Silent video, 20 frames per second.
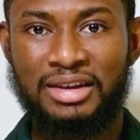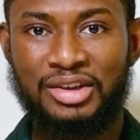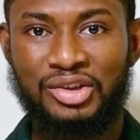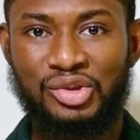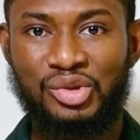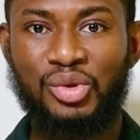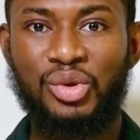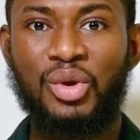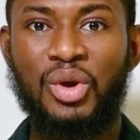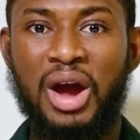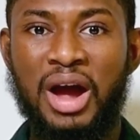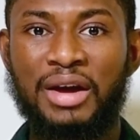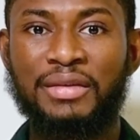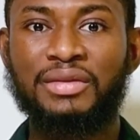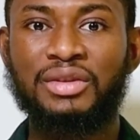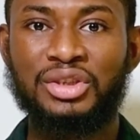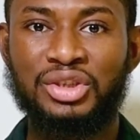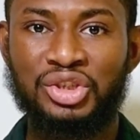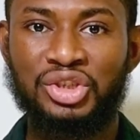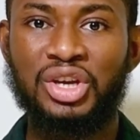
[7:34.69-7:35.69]
So you
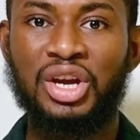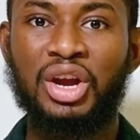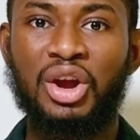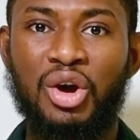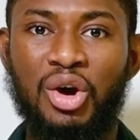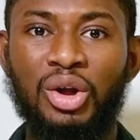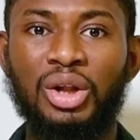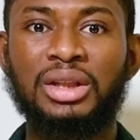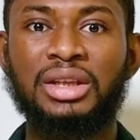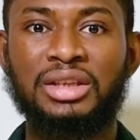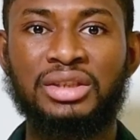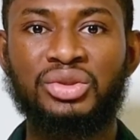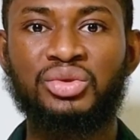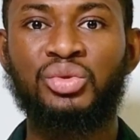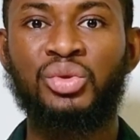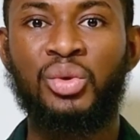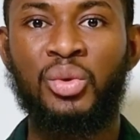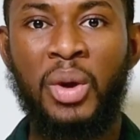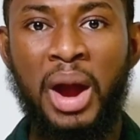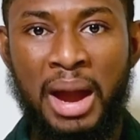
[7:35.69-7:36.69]
have to check all these
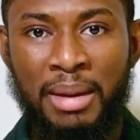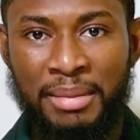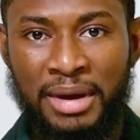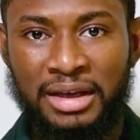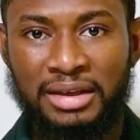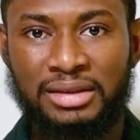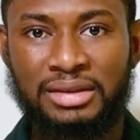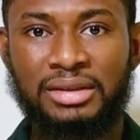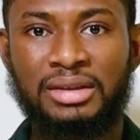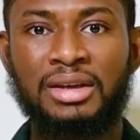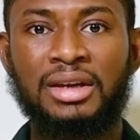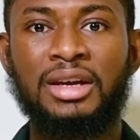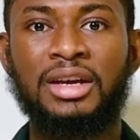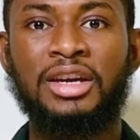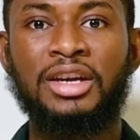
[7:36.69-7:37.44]
requirements